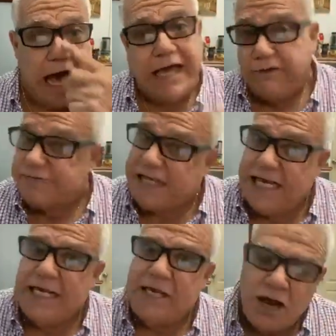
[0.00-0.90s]
I have
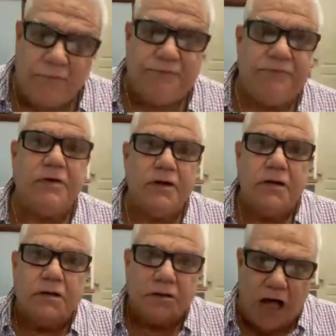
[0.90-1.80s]
seen enough
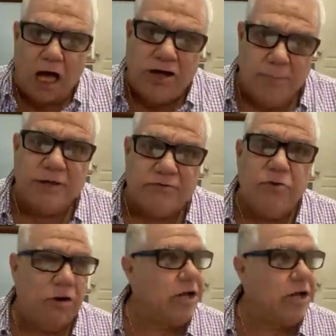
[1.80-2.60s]
documents